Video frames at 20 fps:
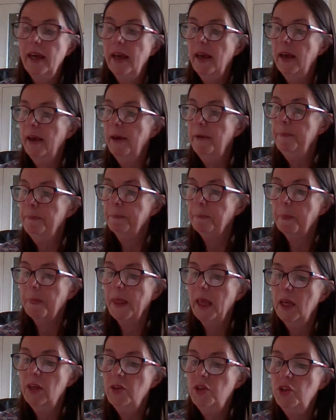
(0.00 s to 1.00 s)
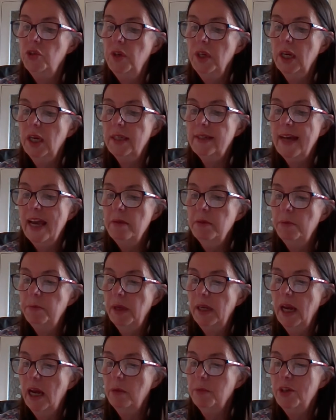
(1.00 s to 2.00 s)
During her time in
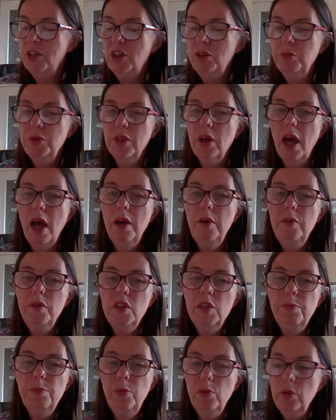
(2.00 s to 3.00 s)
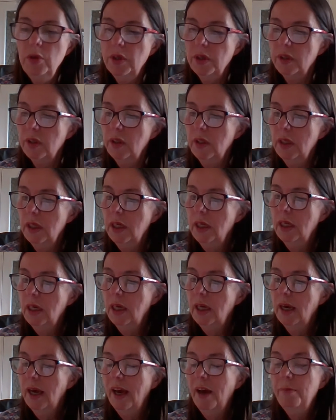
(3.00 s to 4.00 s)
Malawi, she was outspoken
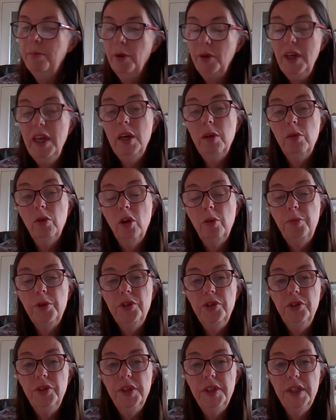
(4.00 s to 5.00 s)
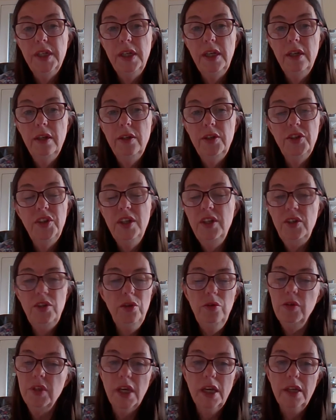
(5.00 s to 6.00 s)
about equal opportunity. She didn't
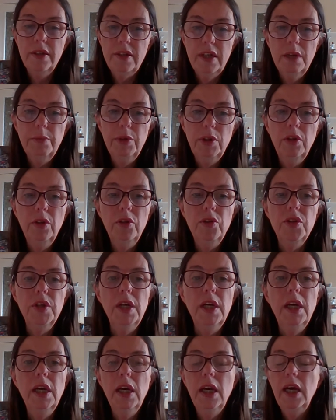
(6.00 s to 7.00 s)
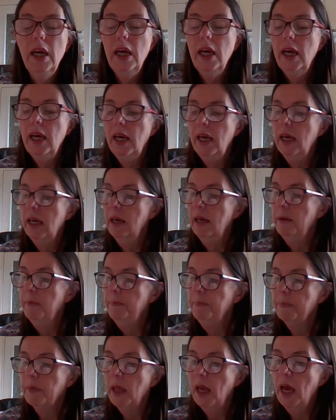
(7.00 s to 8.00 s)
use that terminology.
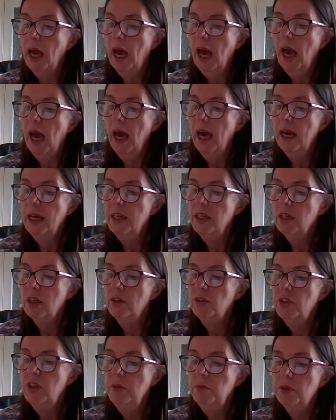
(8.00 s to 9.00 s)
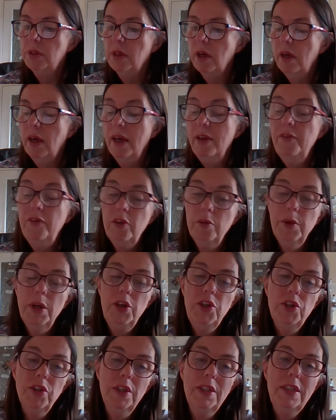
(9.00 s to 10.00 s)
And she was
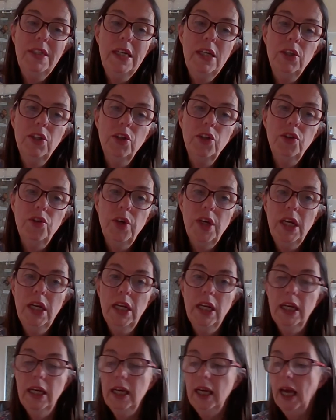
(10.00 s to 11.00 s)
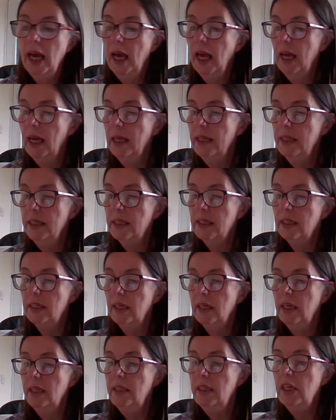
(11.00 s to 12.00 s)
influential in teacher training and
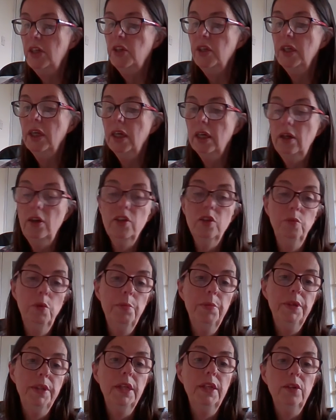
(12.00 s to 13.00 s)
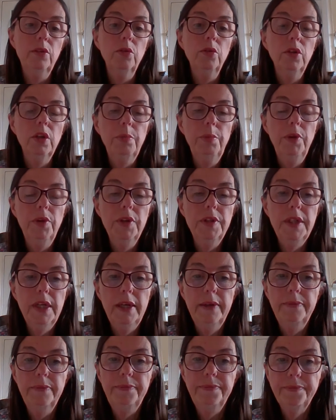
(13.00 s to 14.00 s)
in teaching girls and women in her own community.